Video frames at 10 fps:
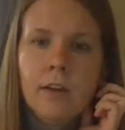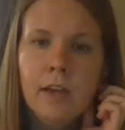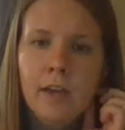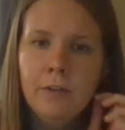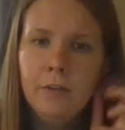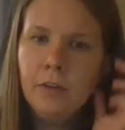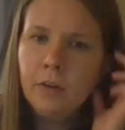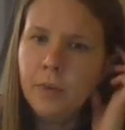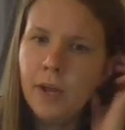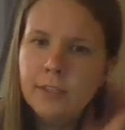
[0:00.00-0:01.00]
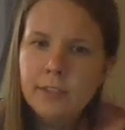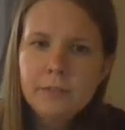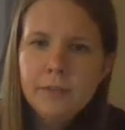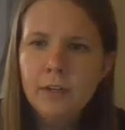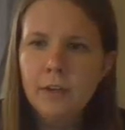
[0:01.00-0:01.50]
Again, if you need to pause this
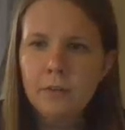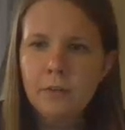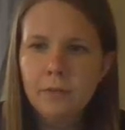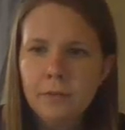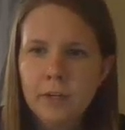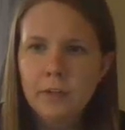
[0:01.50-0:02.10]
video, feel free